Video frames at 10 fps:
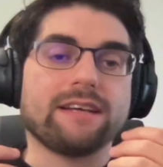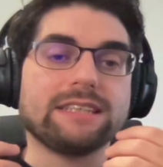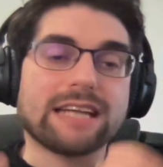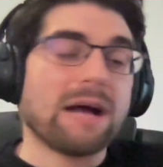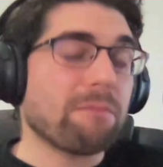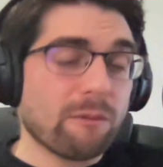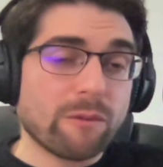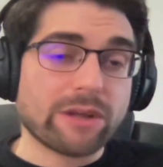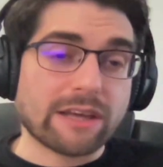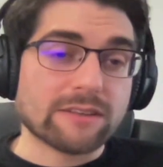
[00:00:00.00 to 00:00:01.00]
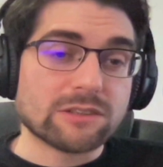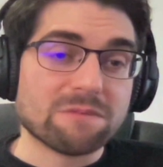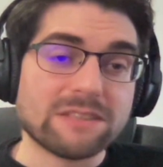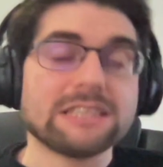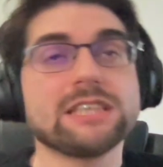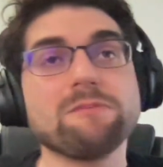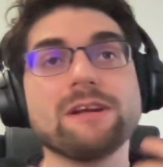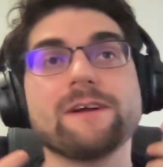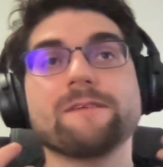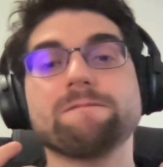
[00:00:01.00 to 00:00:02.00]
Is Apple working on something
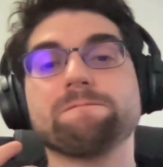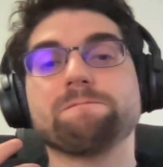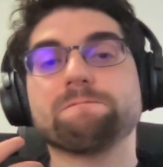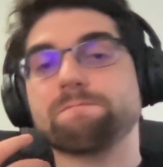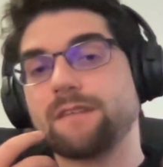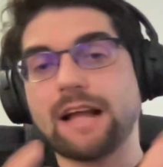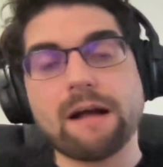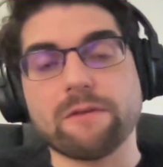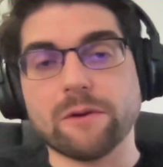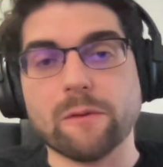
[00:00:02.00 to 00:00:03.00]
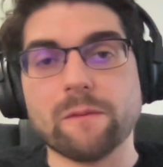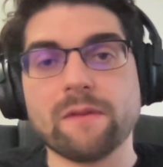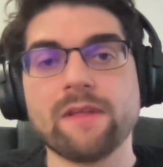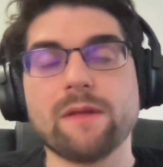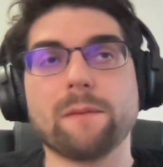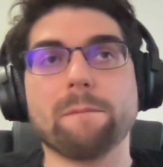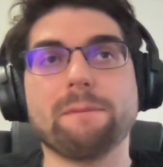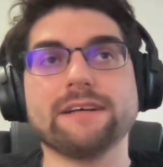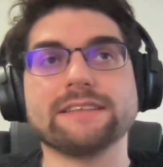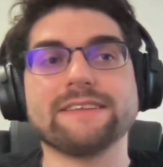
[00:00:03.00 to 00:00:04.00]
similar? I don't know.
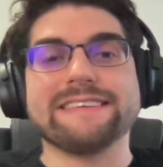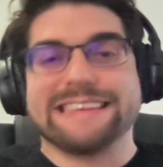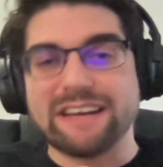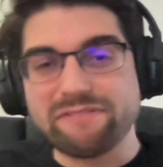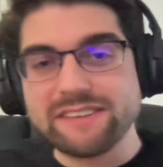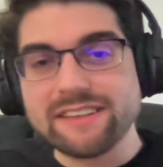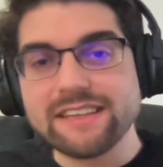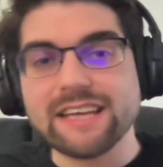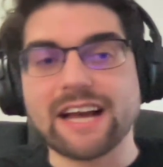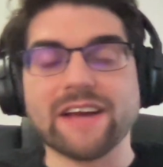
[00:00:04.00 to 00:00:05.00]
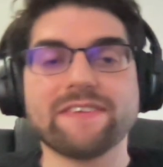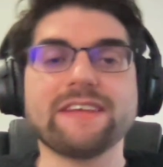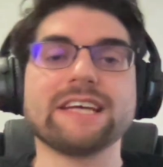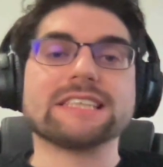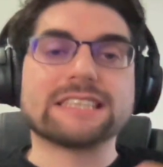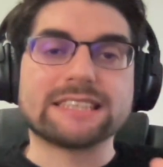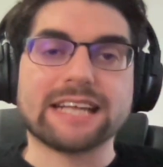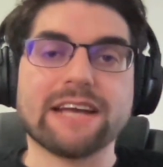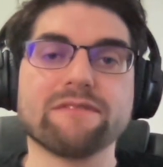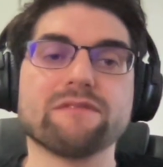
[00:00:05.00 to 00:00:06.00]
But definitely, I think it's
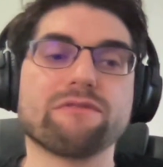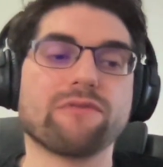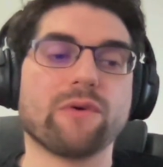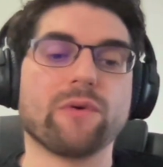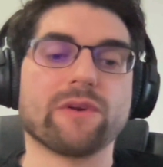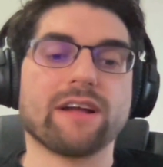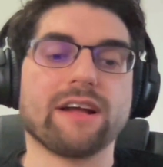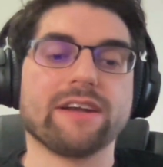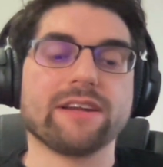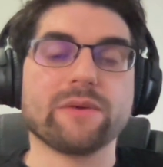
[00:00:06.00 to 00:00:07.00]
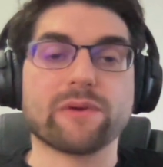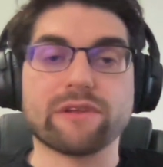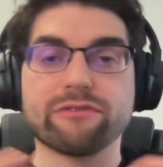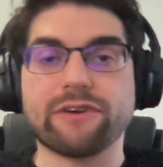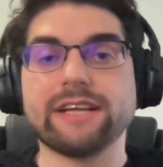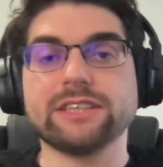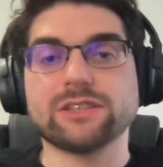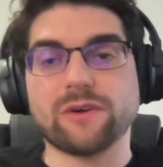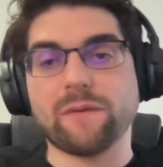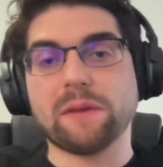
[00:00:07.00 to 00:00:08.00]
time for a new refresh
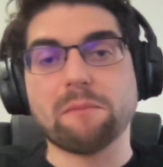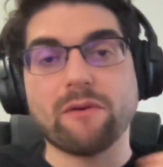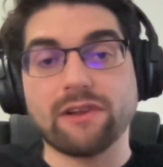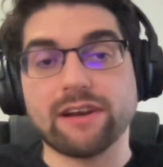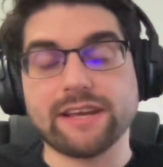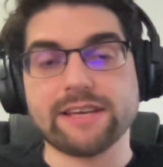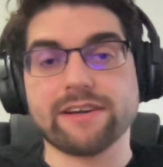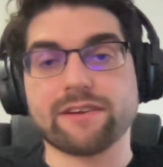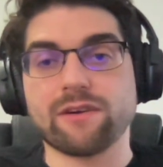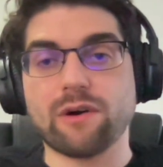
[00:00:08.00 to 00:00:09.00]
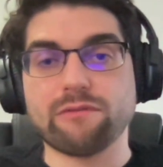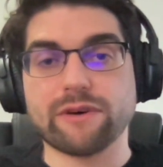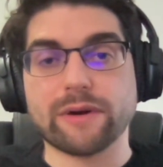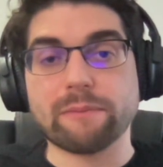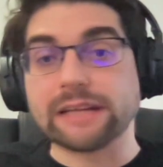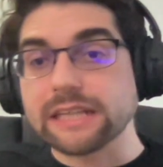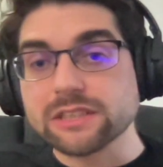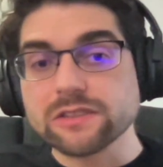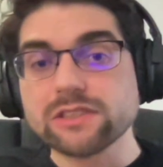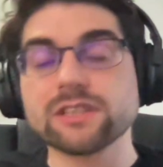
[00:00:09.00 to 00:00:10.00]
on the model layer of our
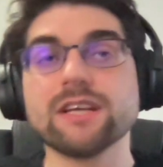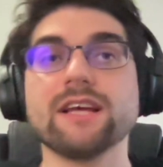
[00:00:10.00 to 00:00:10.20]
applications.